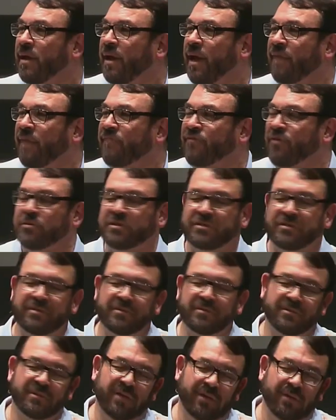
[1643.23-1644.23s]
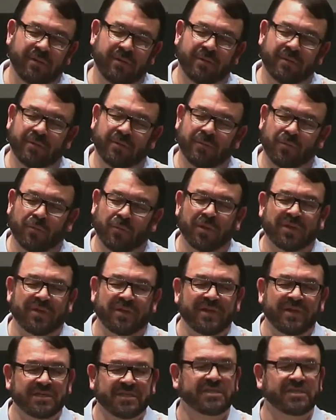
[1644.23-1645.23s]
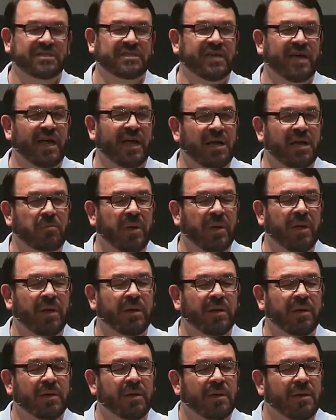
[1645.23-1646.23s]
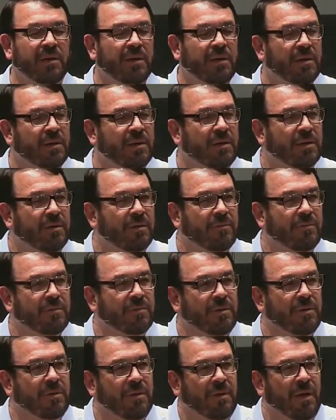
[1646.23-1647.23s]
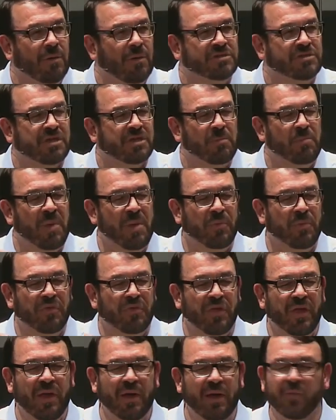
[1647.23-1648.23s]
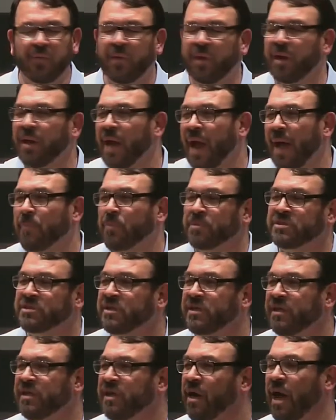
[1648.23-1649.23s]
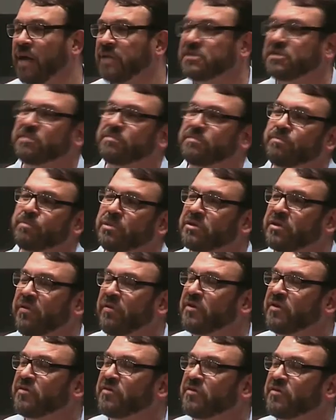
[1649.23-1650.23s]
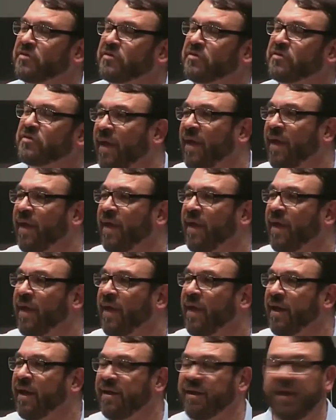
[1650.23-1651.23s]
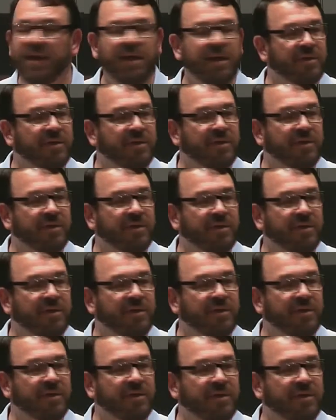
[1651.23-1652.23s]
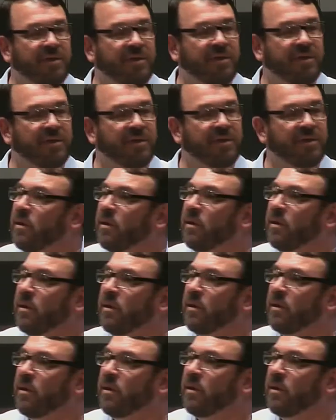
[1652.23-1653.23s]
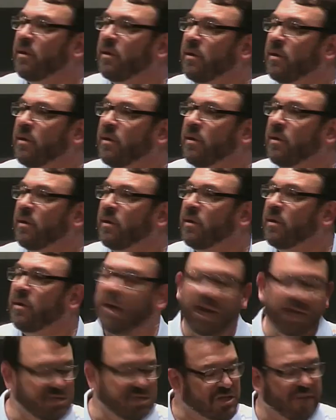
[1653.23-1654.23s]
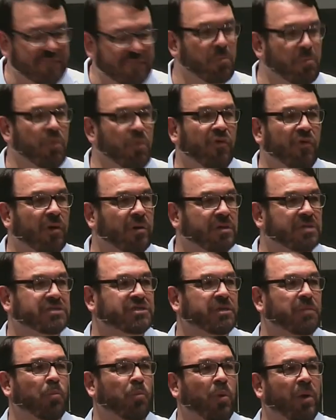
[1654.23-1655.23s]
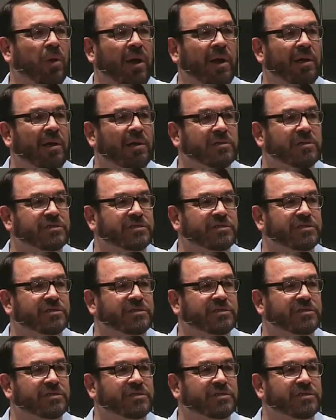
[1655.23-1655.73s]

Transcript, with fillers: And folks, what this is telling me, you know, some people think, well, I presented the gospel to this person and they didn't accept, so I just have to move on. I just have to move on to someone else.